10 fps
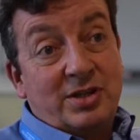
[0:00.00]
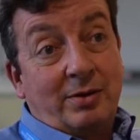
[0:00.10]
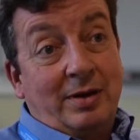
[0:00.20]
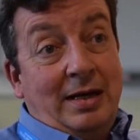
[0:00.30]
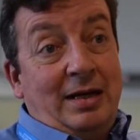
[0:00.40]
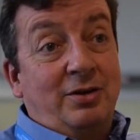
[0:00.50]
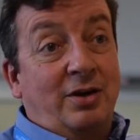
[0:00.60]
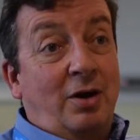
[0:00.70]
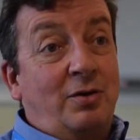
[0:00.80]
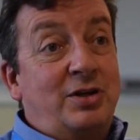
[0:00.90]
So
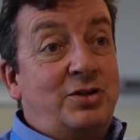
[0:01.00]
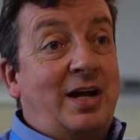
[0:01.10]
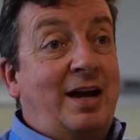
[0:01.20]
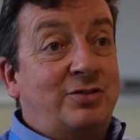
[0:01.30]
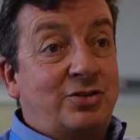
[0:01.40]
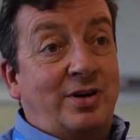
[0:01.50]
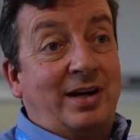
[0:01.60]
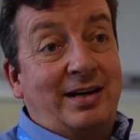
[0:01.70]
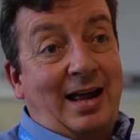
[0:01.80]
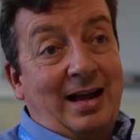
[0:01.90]
not only do you have to
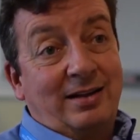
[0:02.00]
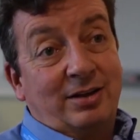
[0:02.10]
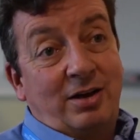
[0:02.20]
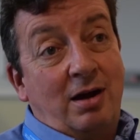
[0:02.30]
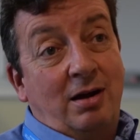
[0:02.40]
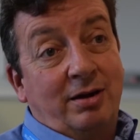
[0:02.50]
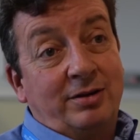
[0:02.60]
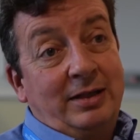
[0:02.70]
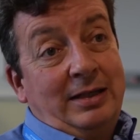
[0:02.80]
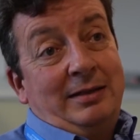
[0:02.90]
try and hack the card,